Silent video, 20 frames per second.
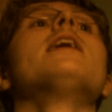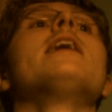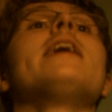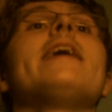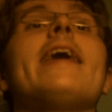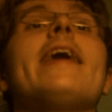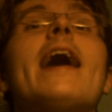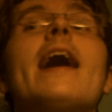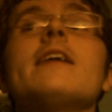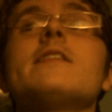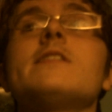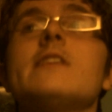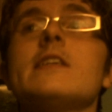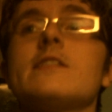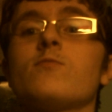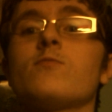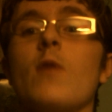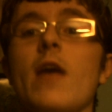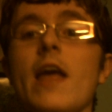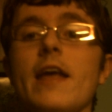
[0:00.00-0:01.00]
He has
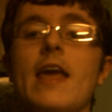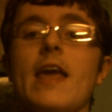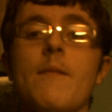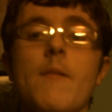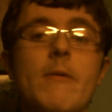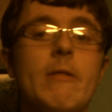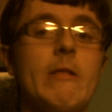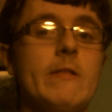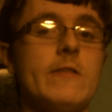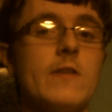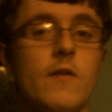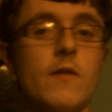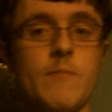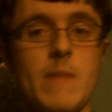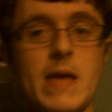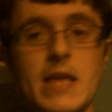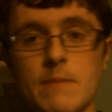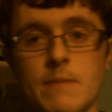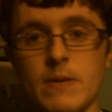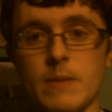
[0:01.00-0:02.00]
this weird capability of
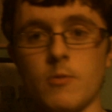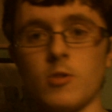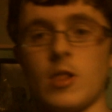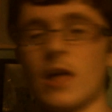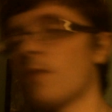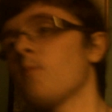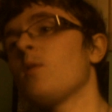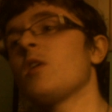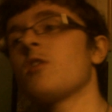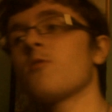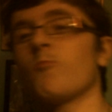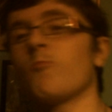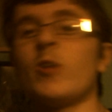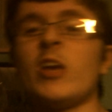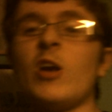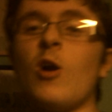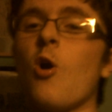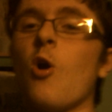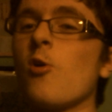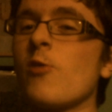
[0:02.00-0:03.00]
making people like, which
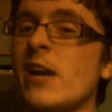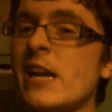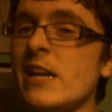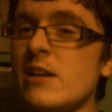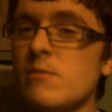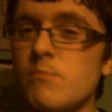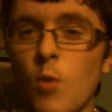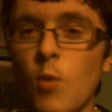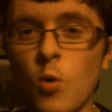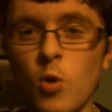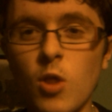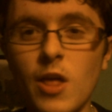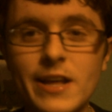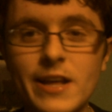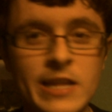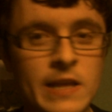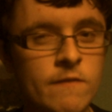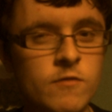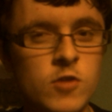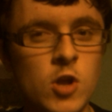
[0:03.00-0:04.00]
we already more
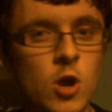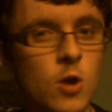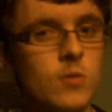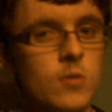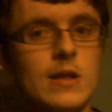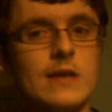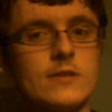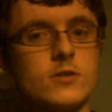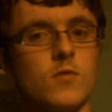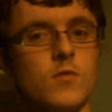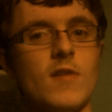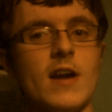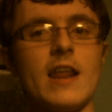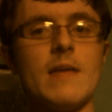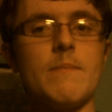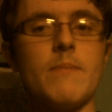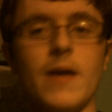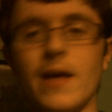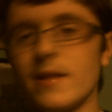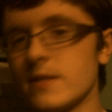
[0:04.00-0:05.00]
likely have known this
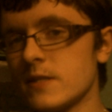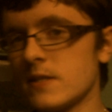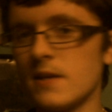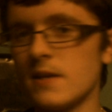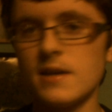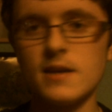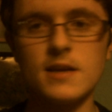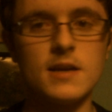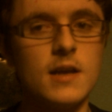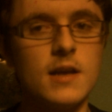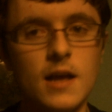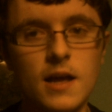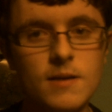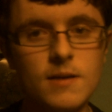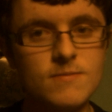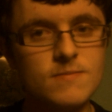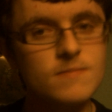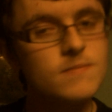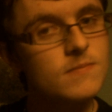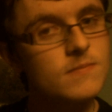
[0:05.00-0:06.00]
already, but
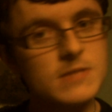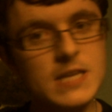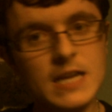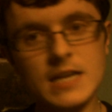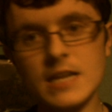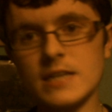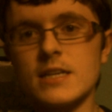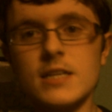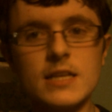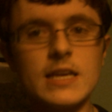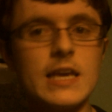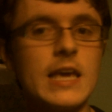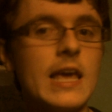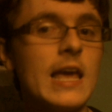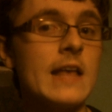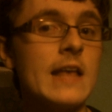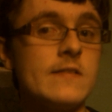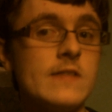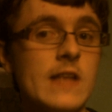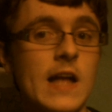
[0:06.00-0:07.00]
technically
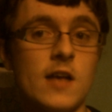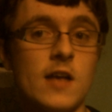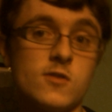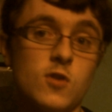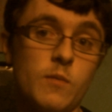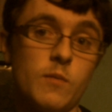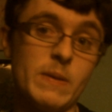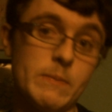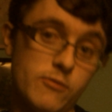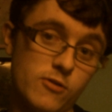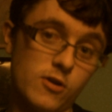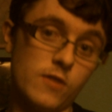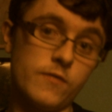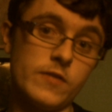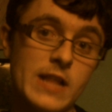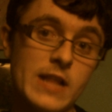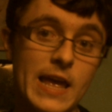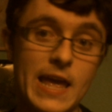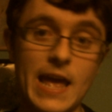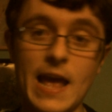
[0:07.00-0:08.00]
it's now sort of been
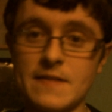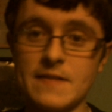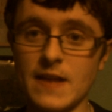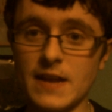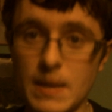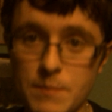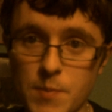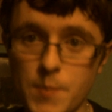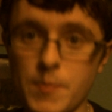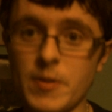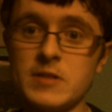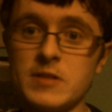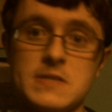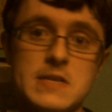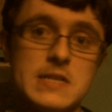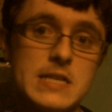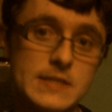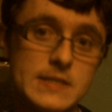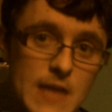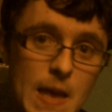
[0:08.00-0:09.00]
proven that he has that capability
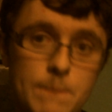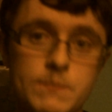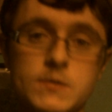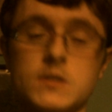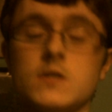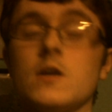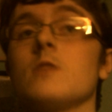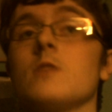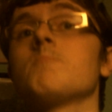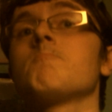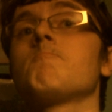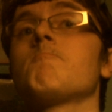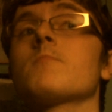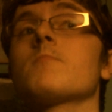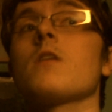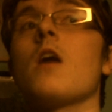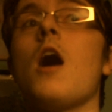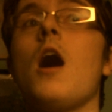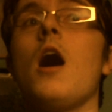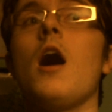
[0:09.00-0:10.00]
in this episode,
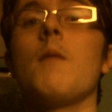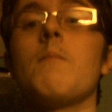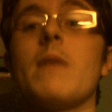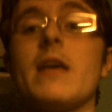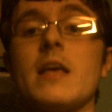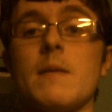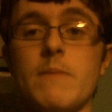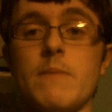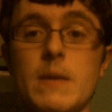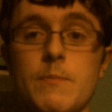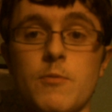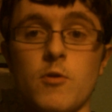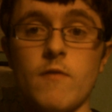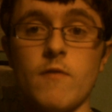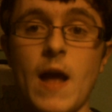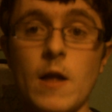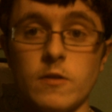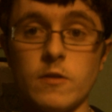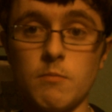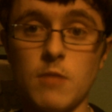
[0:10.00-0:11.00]
making people
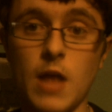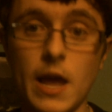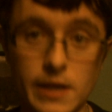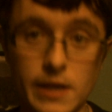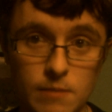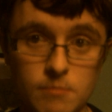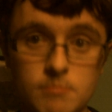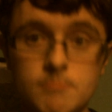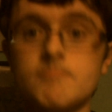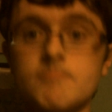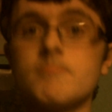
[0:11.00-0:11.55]
around him like him.